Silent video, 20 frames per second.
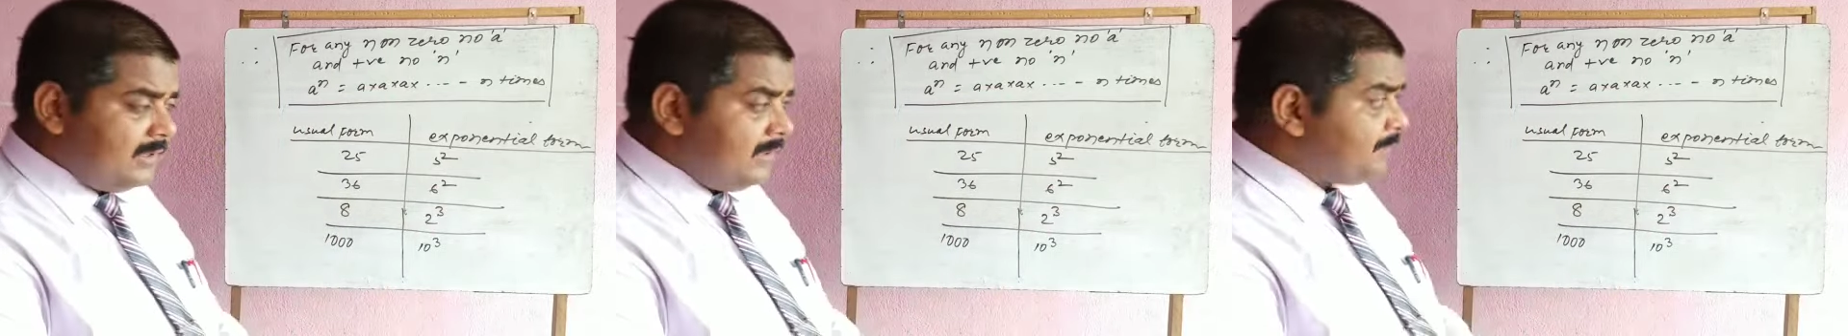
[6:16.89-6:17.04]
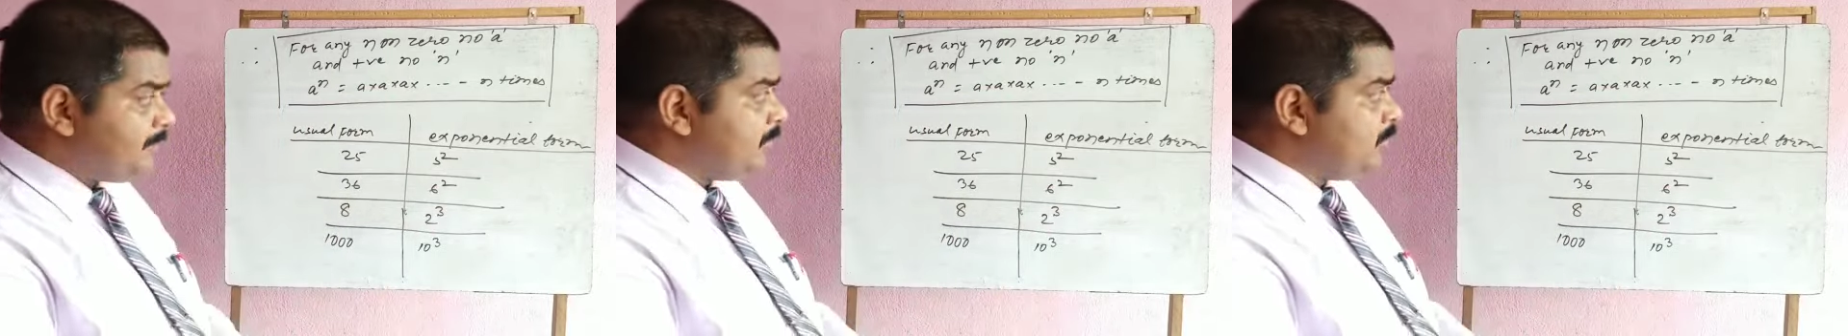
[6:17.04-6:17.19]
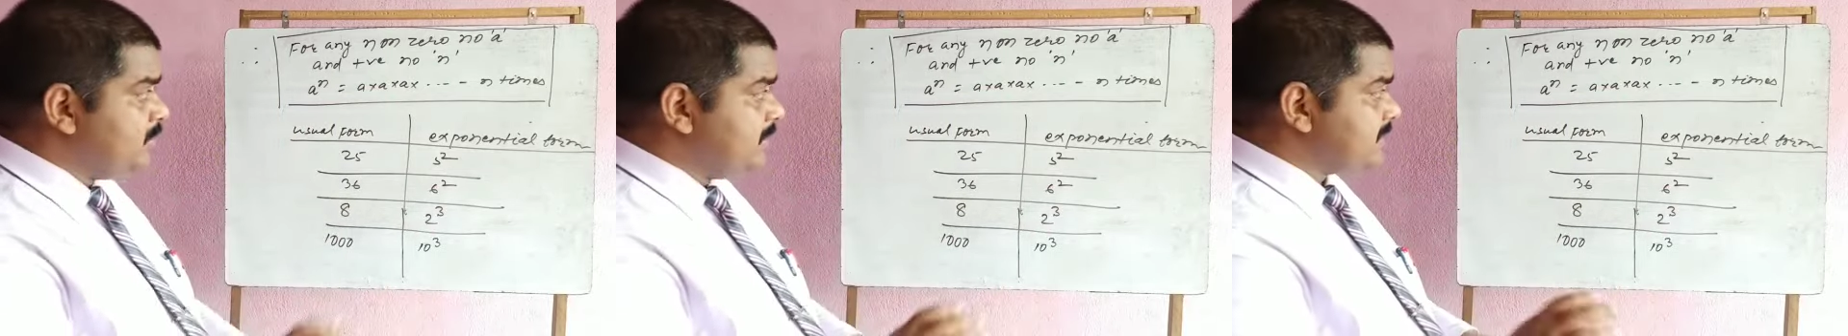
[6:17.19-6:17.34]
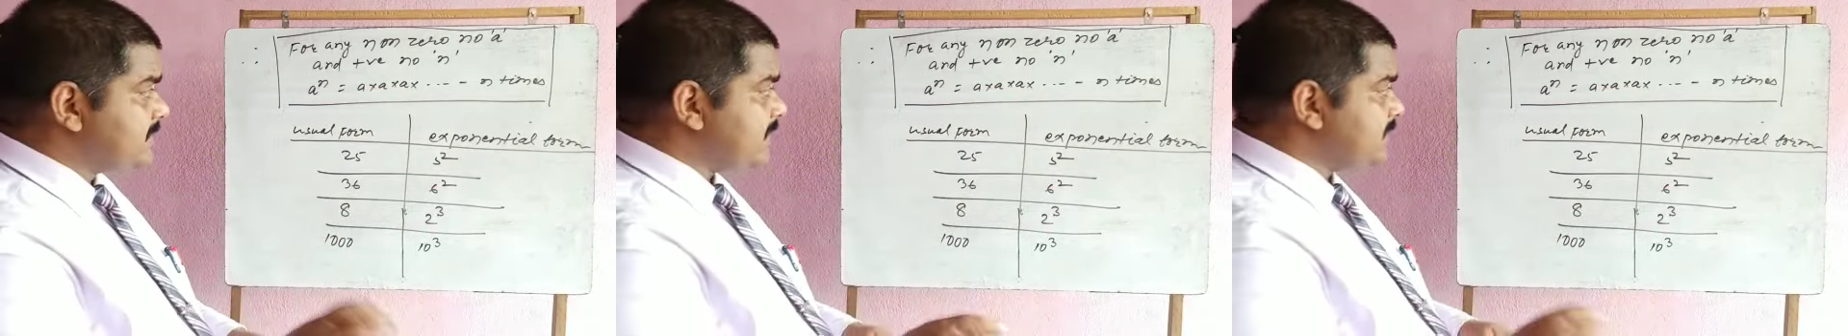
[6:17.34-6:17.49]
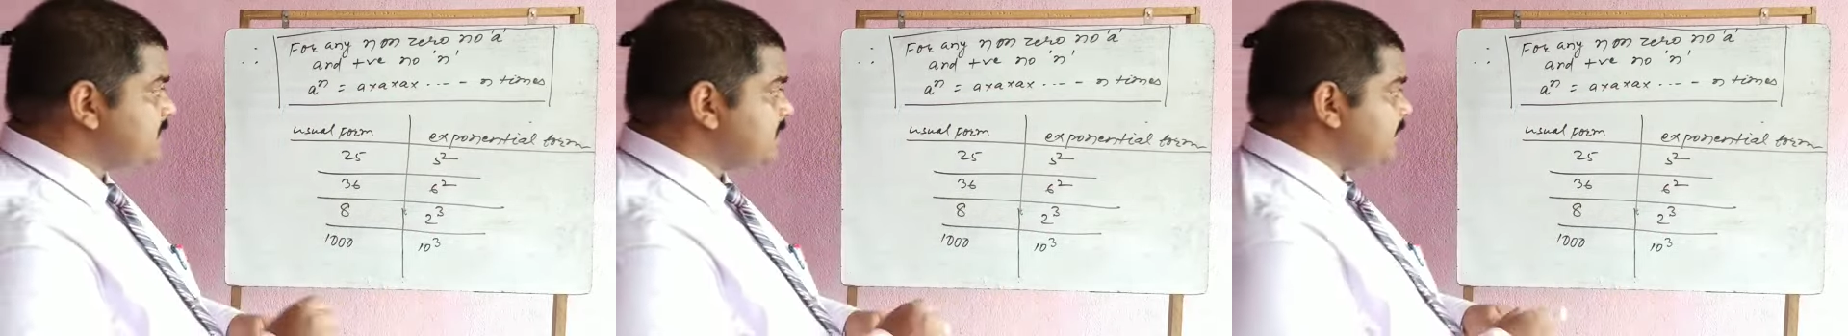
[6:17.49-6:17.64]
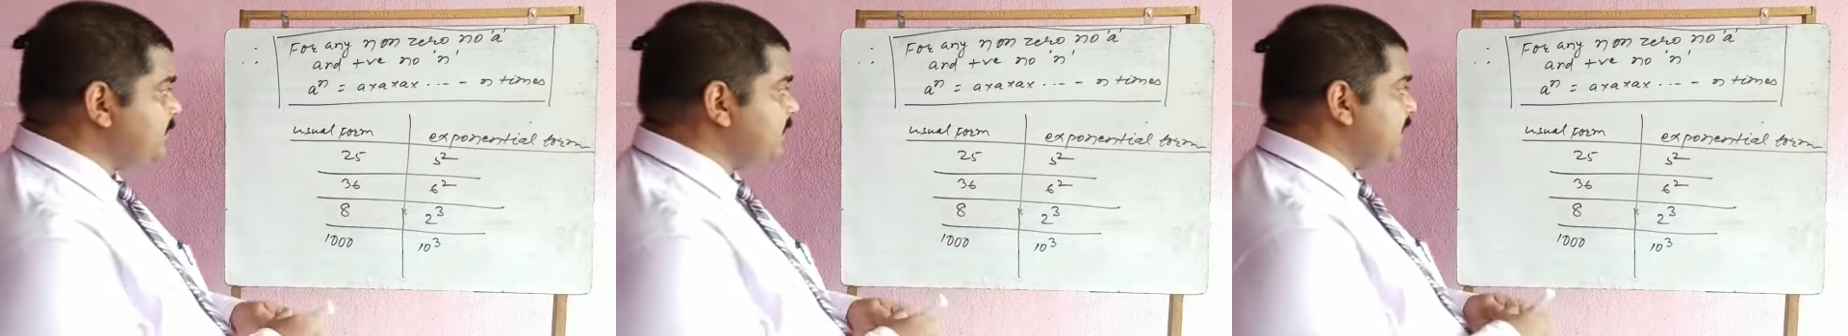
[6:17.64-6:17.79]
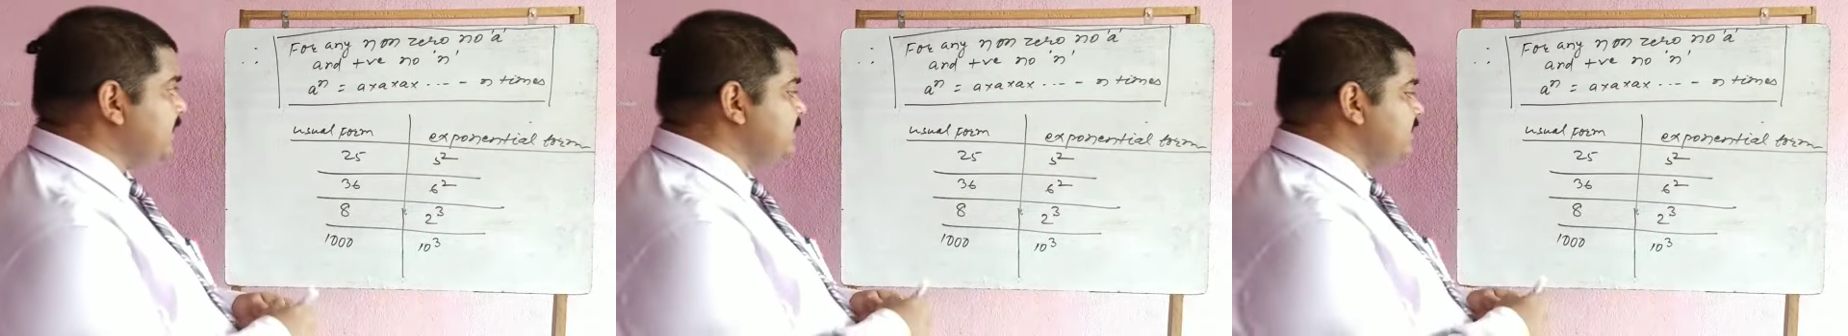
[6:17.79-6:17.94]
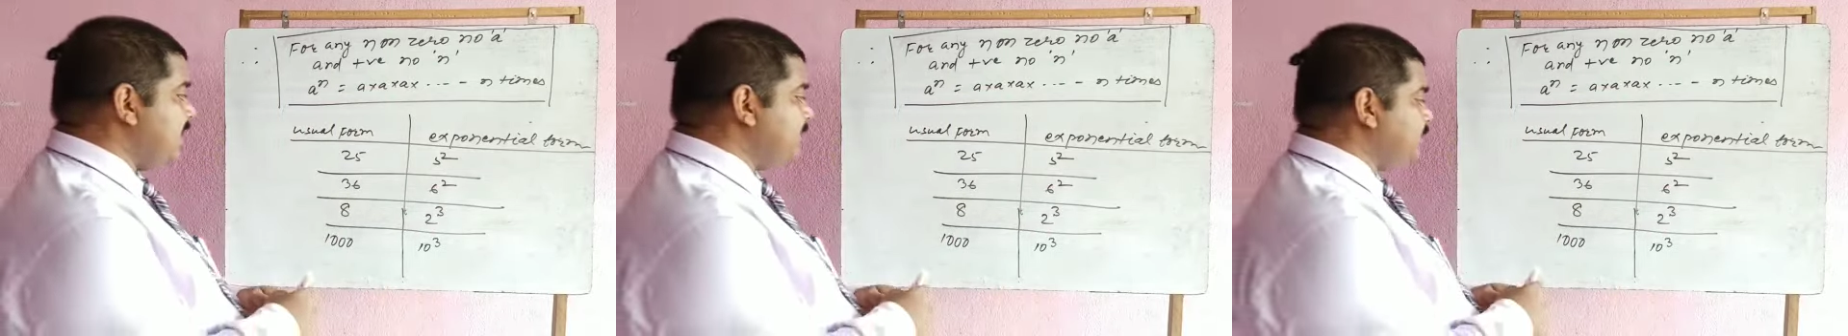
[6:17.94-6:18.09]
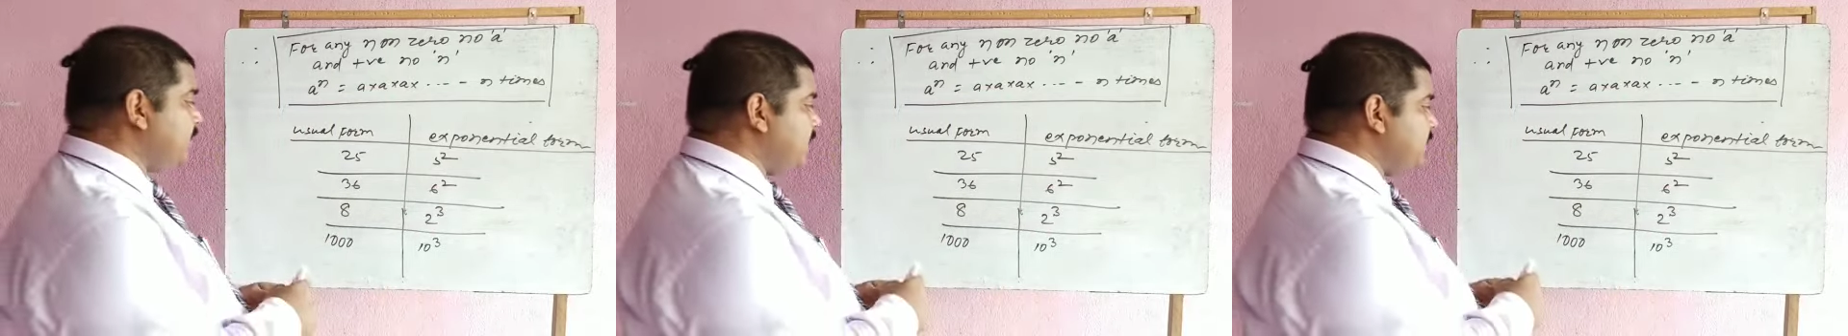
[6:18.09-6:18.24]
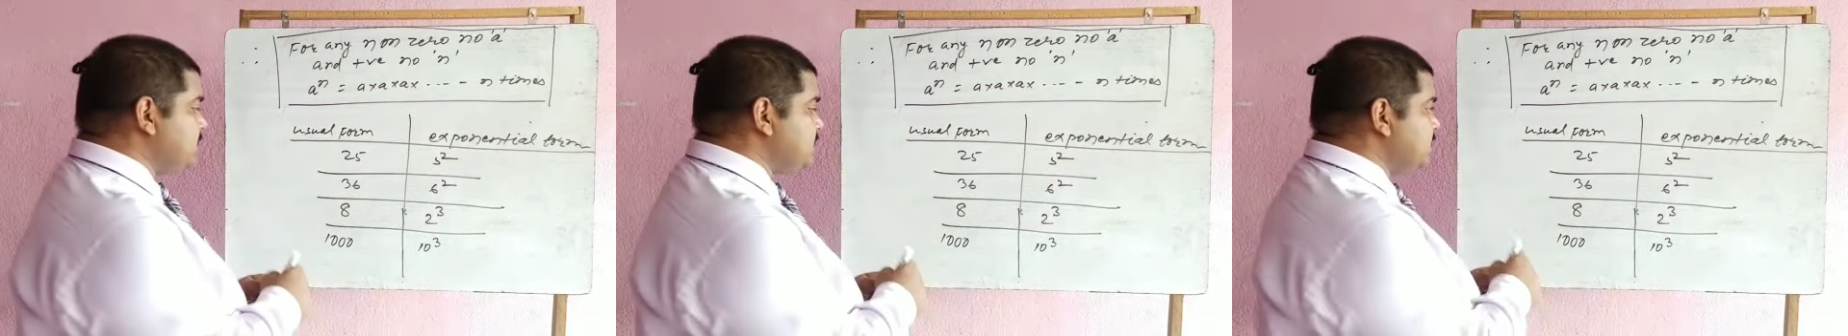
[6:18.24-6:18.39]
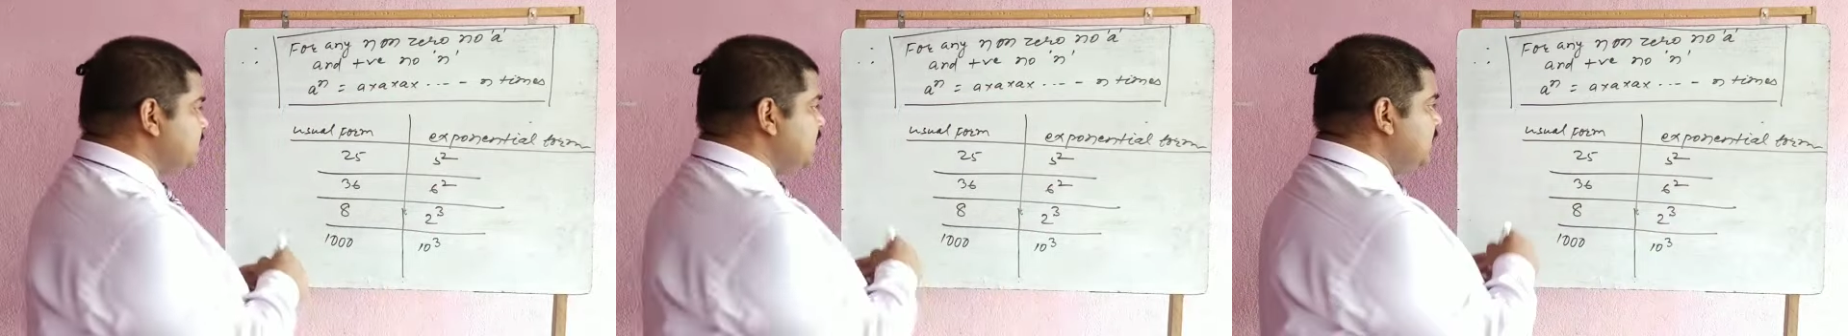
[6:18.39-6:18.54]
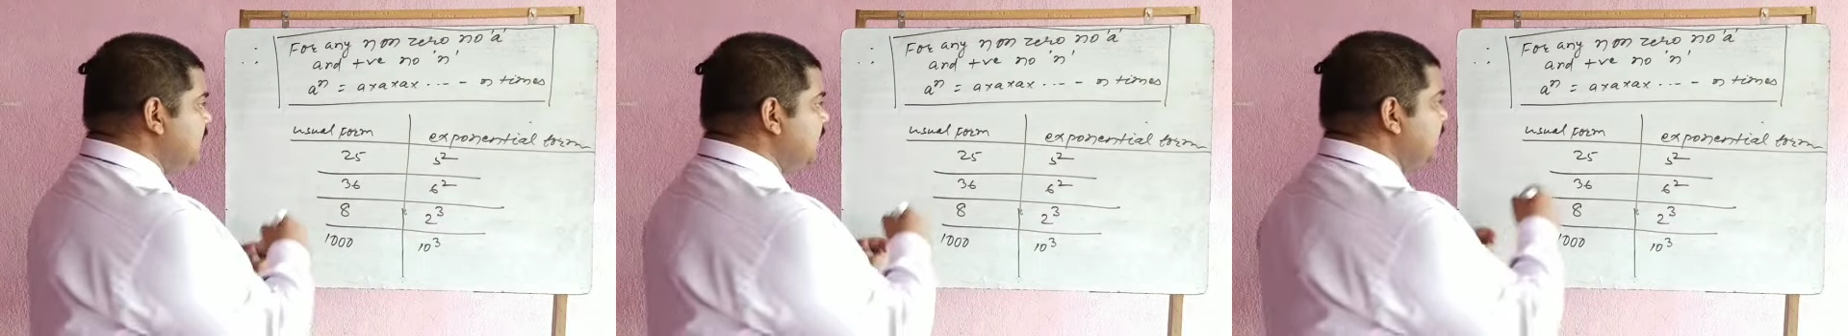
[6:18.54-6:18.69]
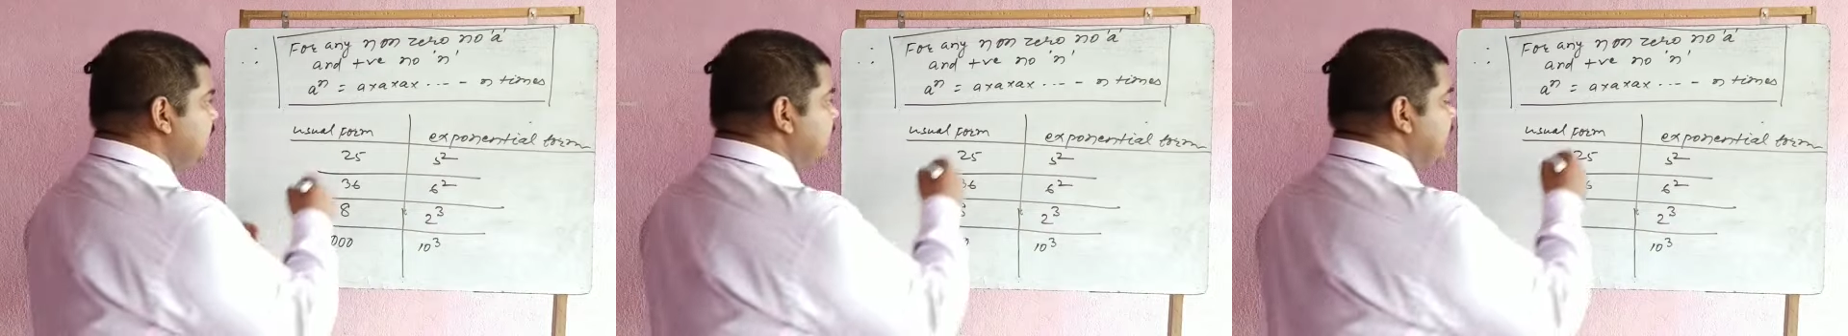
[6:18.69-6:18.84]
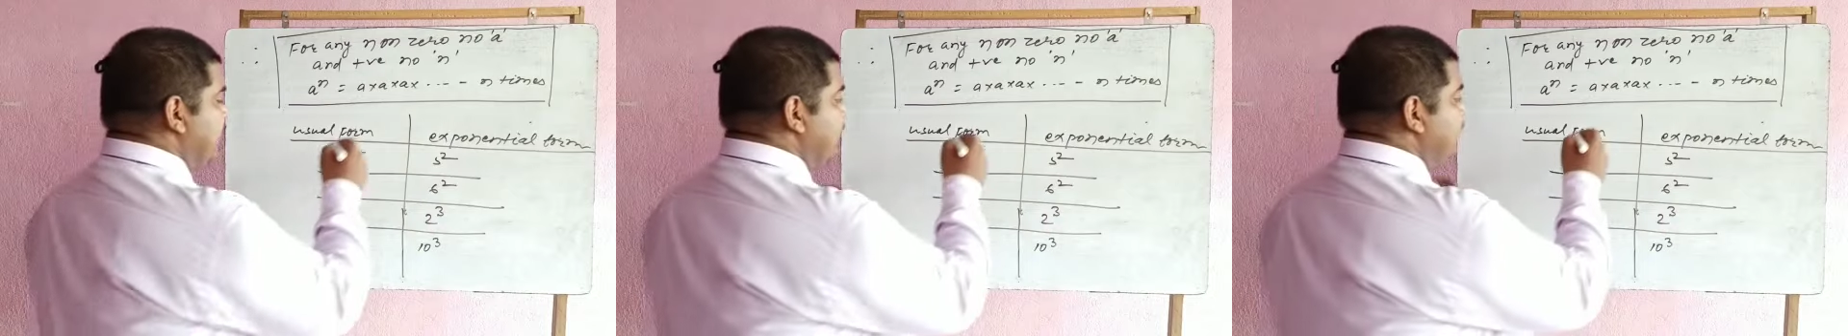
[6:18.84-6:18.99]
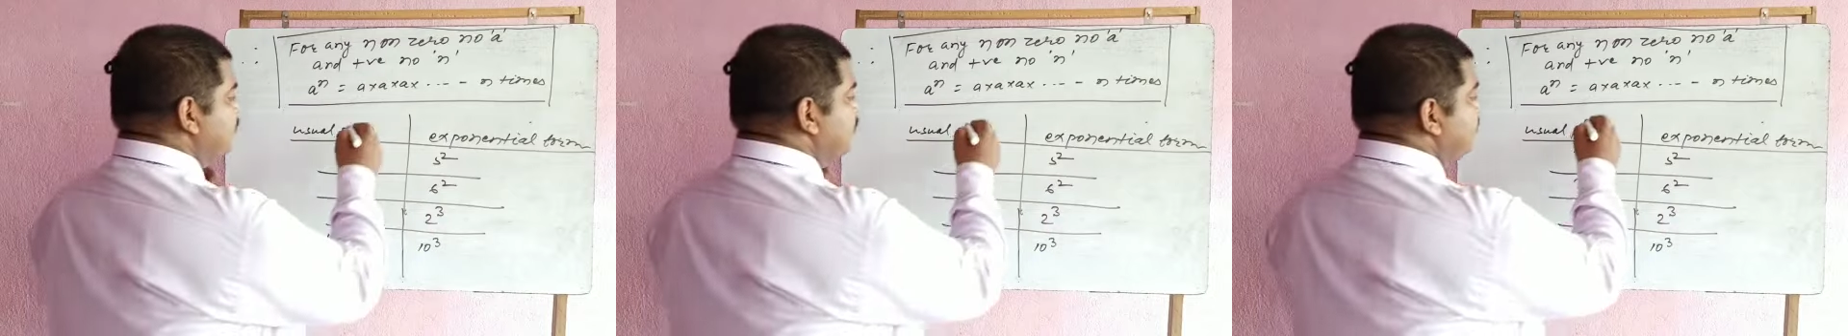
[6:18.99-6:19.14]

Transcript: if you discuss some examples, then you